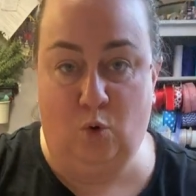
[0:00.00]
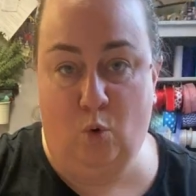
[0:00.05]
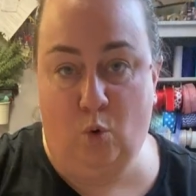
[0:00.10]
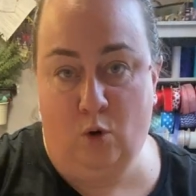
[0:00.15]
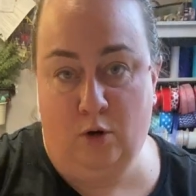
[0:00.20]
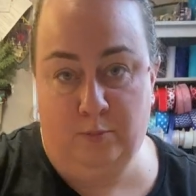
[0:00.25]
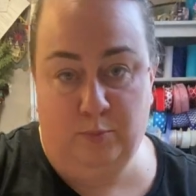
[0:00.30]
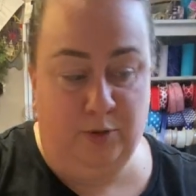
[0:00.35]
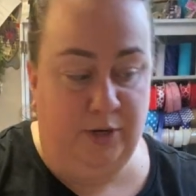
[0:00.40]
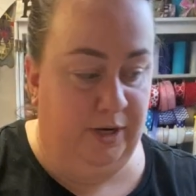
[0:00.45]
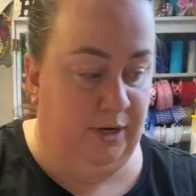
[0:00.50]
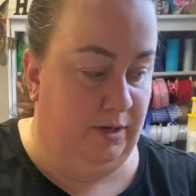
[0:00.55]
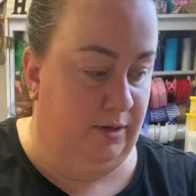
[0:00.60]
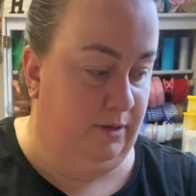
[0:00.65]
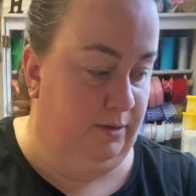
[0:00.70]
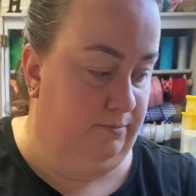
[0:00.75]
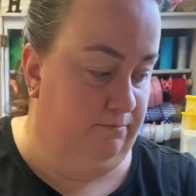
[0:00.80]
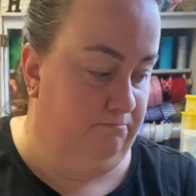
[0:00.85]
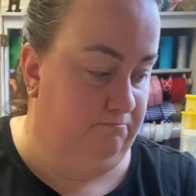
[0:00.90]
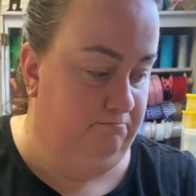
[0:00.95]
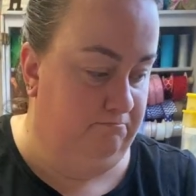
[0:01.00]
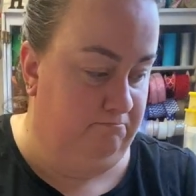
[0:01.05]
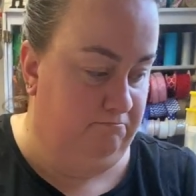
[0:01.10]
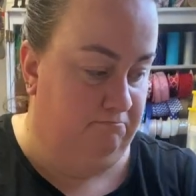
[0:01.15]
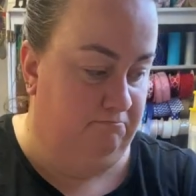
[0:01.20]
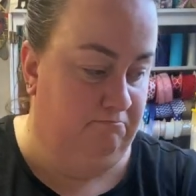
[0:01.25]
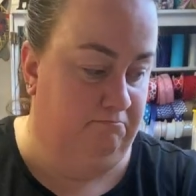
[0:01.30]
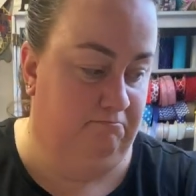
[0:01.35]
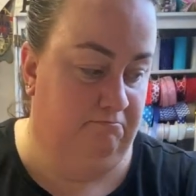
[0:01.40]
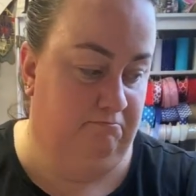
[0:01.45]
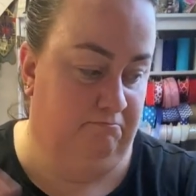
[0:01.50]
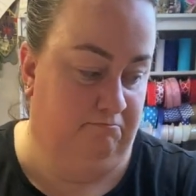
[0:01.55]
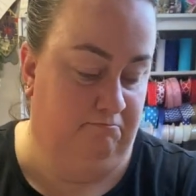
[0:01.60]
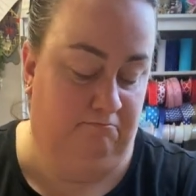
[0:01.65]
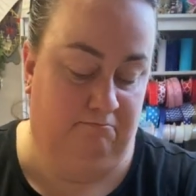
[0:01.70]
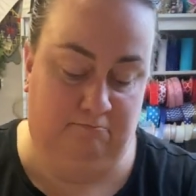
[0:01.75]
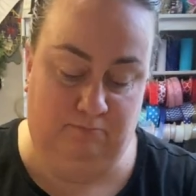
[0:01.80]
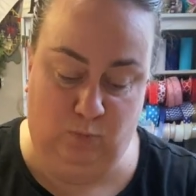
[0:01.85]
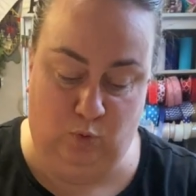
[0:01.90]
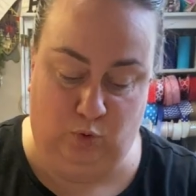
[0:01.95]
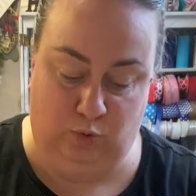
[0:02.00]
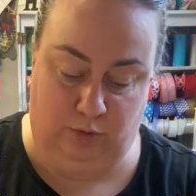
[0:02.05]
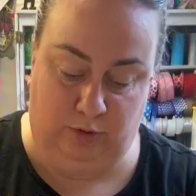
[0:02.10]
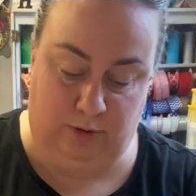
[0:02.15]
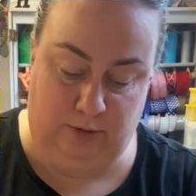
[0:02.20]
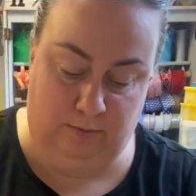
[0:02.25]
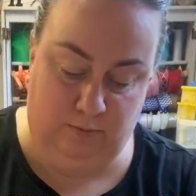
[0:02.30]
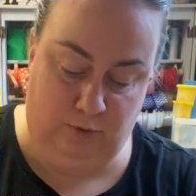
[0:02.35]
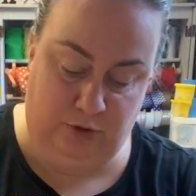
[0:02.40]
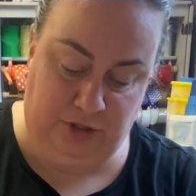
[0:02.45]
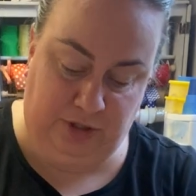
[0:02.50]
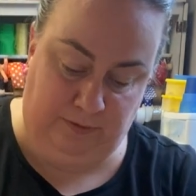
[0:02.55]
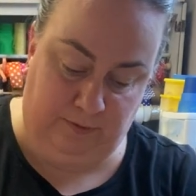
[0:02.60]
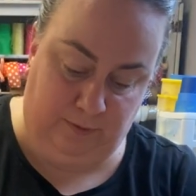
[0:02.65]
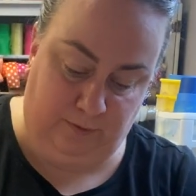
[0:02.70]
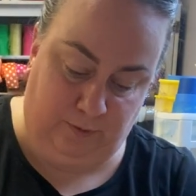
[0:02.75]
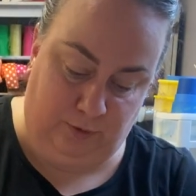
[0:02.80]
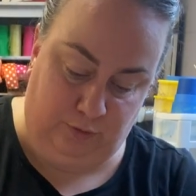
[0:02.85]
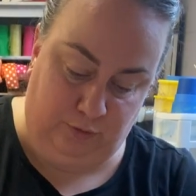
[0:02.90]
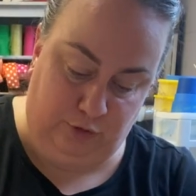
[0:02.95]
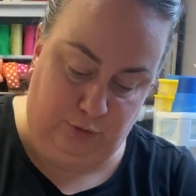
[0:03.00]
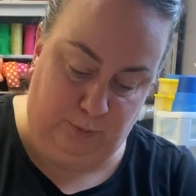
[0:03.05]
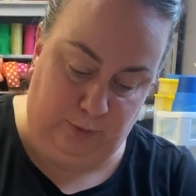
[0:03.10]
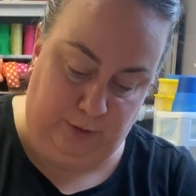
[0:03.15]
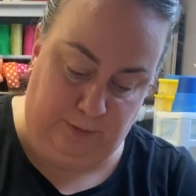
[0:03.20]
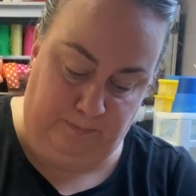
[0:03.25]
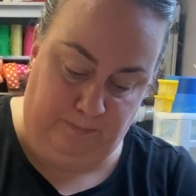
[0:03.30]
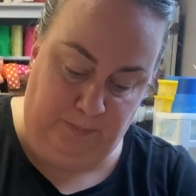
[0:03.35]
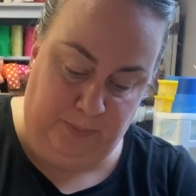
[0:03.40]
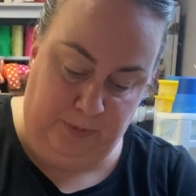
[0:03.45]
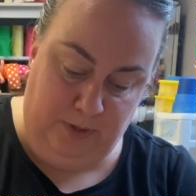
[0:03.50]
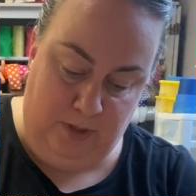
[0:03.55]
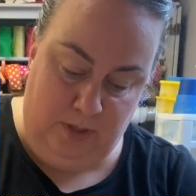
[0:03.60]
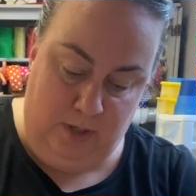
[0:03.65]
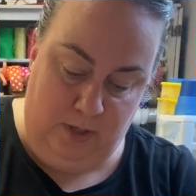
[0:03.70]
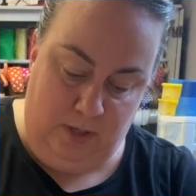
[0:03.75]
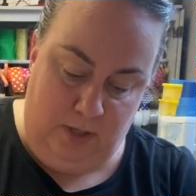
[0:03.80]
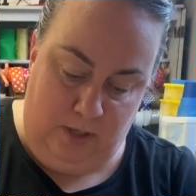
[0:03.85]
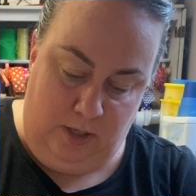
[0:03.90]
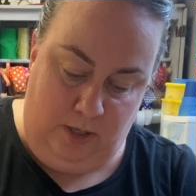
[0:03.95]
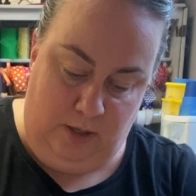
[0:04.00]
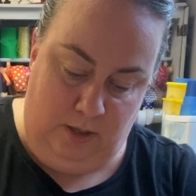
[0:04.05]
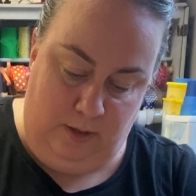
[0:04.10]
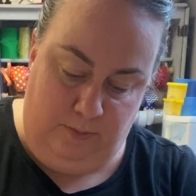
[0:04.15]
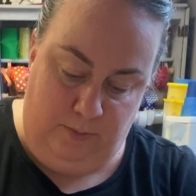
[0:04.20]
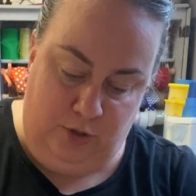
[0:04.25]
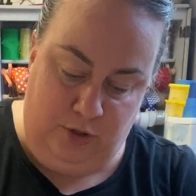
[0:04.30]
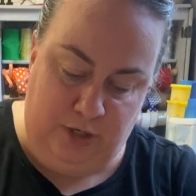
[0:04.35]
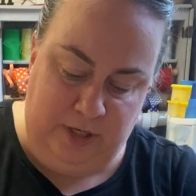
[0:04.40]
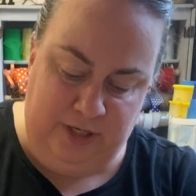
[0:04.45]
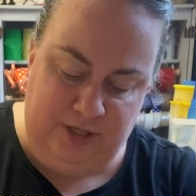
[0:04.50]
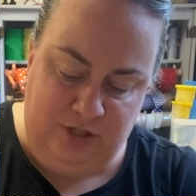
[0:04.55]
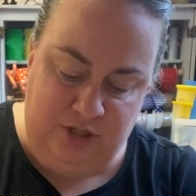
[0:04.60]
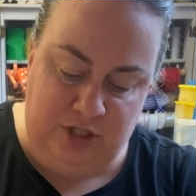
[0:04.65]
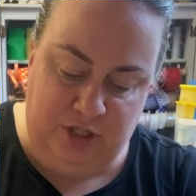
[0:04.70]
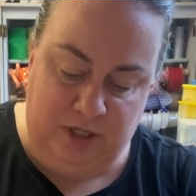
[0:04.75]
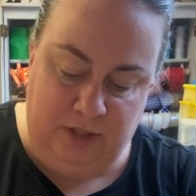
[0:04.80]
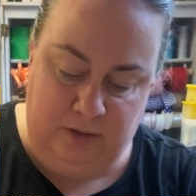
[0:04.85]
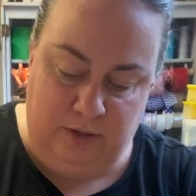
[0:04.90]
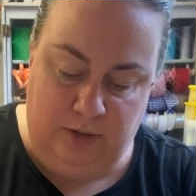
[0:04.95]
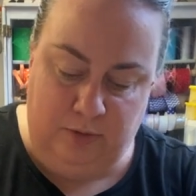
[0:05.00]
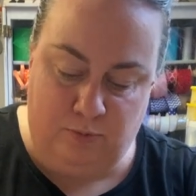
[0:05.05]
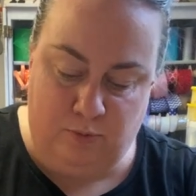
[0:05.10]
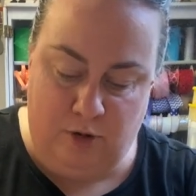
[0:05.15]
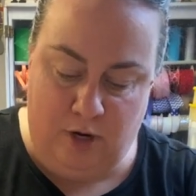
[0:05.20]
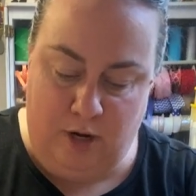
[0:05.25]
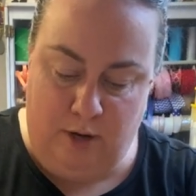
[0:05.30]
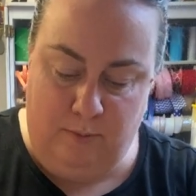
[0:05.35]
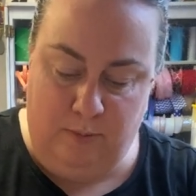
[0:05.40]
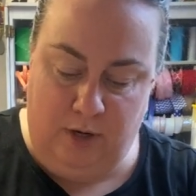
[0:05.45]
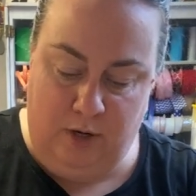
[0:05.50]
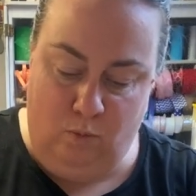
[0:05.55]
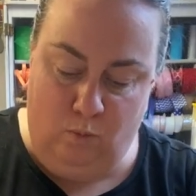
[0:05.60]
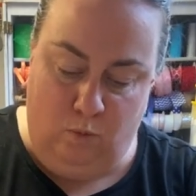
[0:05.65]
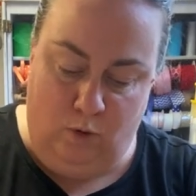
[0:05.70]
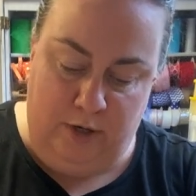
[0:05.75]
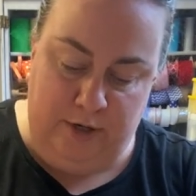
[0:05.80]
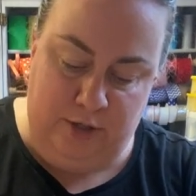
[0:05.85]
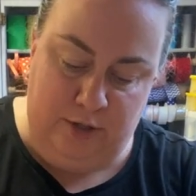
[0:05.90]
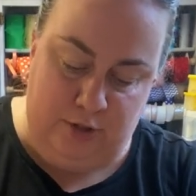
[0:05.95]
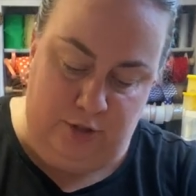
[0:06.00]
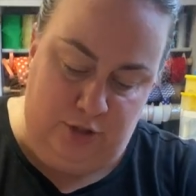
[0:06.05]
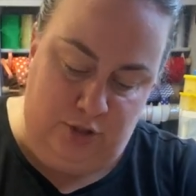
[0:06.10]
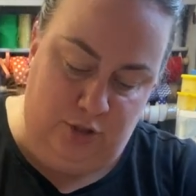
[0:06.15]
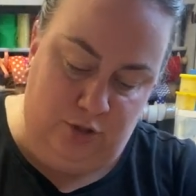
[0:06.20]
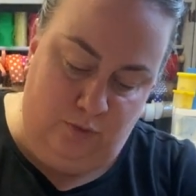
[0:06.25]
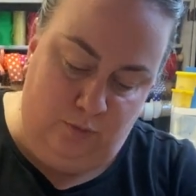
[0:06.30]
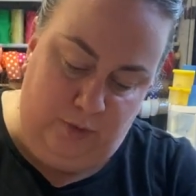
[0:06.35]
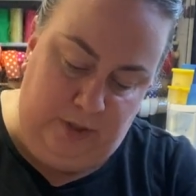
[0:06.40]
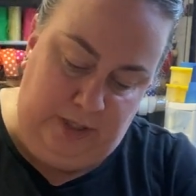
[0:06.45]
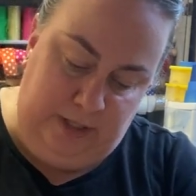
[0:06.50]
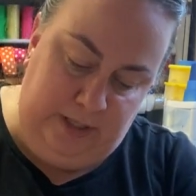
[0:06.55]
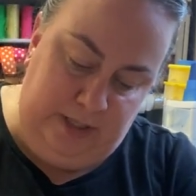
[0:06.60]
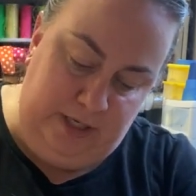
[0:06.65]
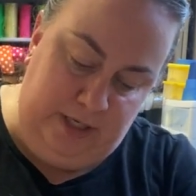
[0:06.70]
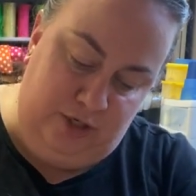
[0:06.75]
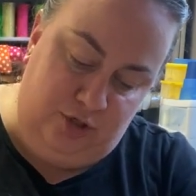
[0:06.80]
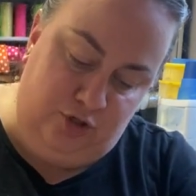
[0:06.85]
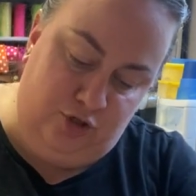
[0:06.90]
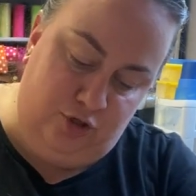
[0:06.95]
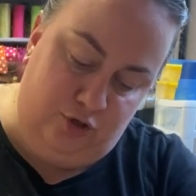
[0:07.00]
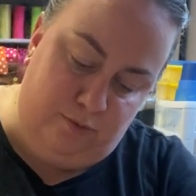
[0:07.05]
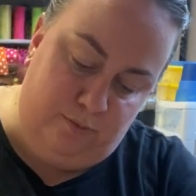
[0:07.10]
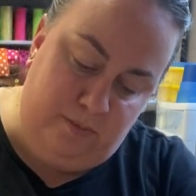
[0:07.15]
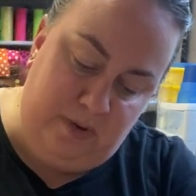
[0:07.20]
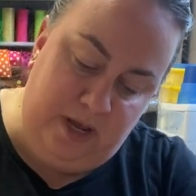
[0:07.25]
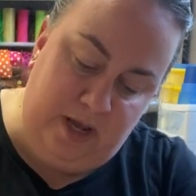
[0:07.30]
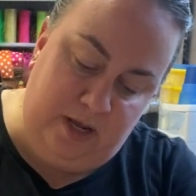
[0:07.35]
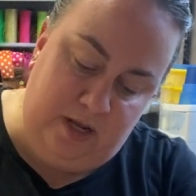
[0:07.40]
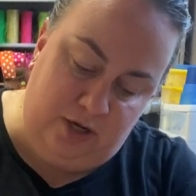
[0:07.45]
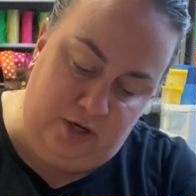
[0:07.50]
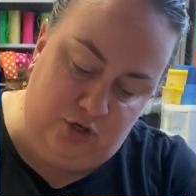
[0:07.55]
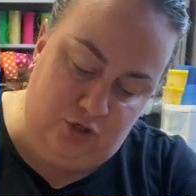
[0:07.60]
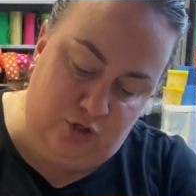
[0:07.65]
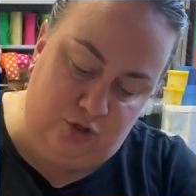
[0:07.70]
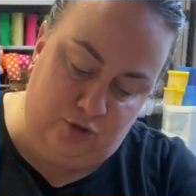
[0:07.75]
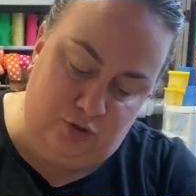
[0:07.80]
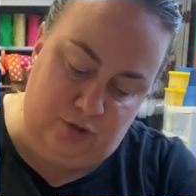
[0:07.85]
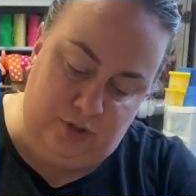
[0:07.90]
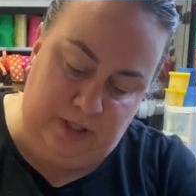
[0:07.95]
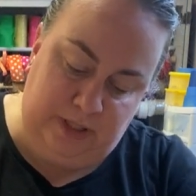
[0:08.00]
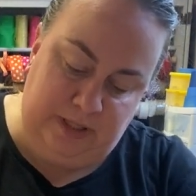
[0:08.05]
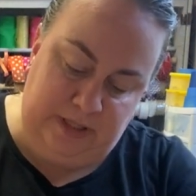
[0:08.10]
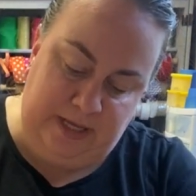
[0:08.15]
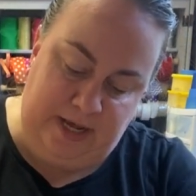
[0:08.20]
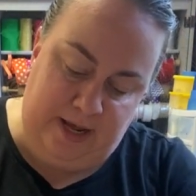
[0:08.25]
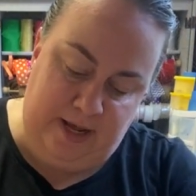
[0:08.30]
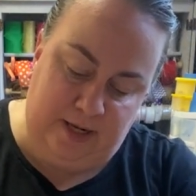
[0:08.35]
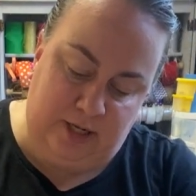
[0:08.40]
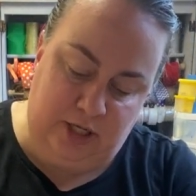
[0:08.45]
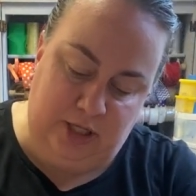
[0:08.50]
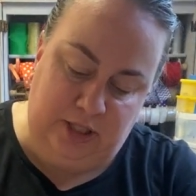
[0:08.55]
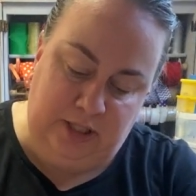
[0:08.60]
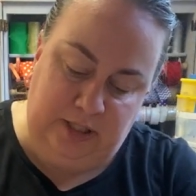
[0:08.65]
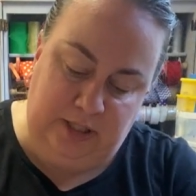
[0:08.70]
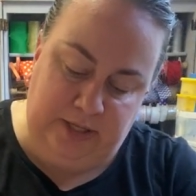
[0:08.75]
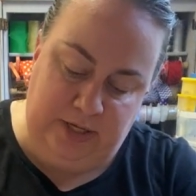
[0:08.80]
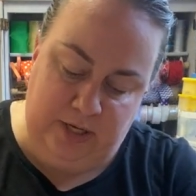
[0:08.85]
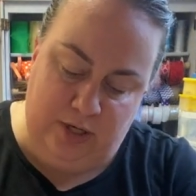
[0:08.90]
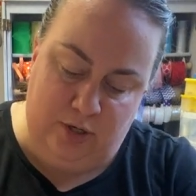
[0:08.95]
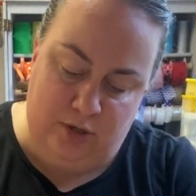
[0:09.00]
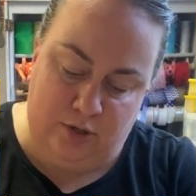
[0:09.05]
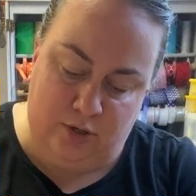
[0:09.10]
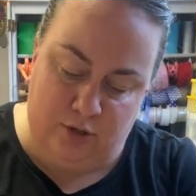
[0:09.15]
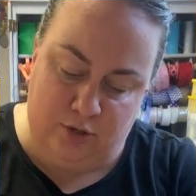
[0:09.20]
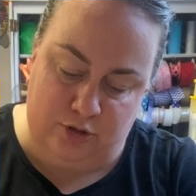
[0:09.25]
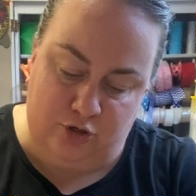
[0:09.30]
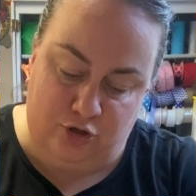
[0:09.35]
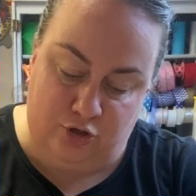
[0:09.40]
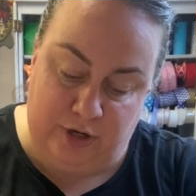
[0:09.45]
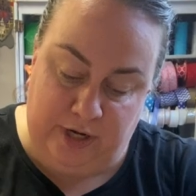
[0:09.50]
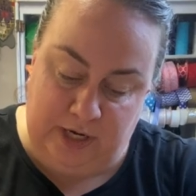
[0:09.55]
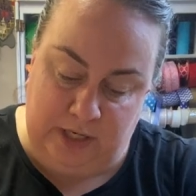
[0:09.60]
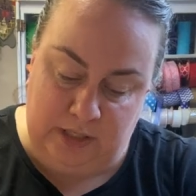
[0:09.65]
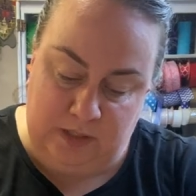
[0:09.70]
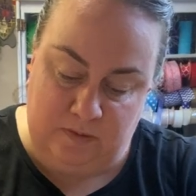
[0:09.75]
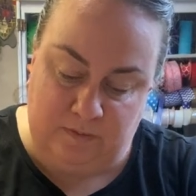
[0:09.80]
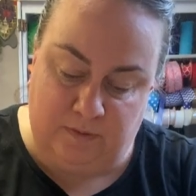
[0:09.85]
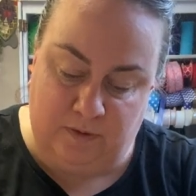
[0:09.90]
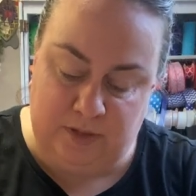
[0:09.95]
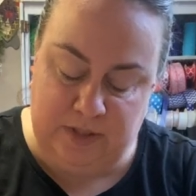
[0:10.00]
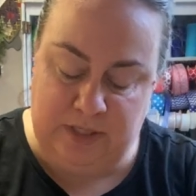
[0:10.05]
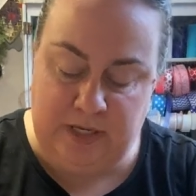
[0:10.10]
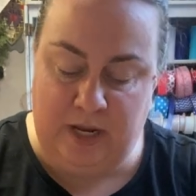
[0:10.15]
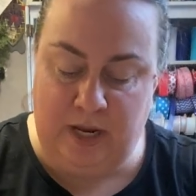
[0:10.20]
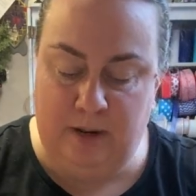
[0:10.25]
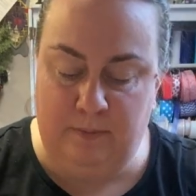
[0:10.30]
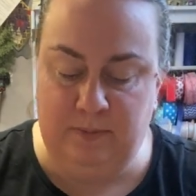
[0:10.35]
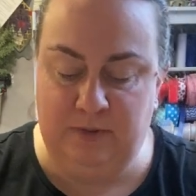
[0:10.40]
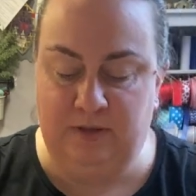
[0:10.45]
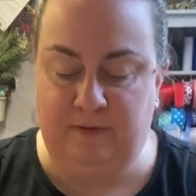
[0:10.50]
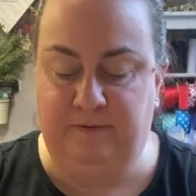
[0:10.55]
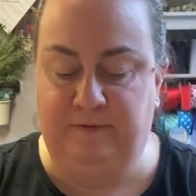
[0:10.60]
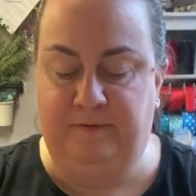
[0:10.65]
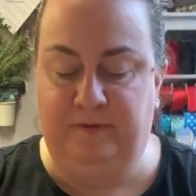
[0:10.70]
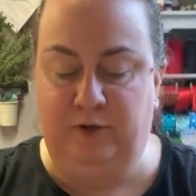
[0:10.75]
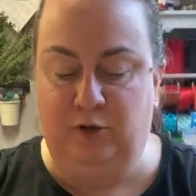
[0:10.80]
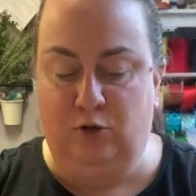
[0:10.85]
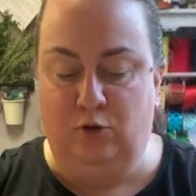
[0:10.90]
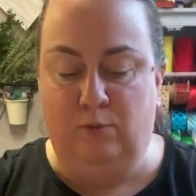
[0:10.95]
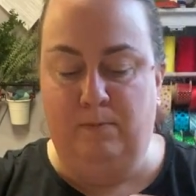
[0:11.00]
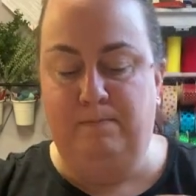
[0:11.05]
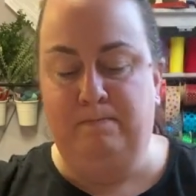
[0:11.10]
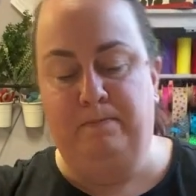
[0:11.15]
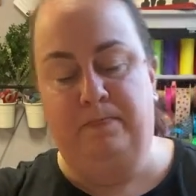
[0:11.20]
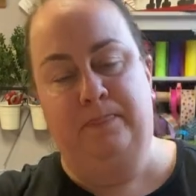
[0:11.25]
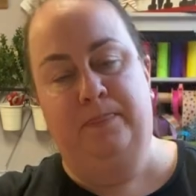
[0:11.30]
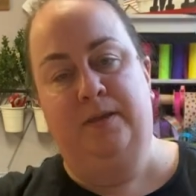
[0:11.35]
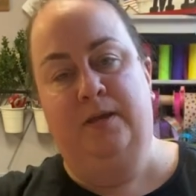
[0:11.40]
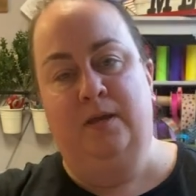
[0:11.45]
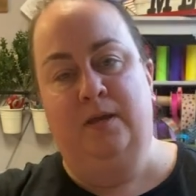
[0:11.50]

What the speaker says: or break a ruler, whichever floats your boat. You're gonna gently rub, and what you're doing is you're making sure that that clear transfer tape, the film,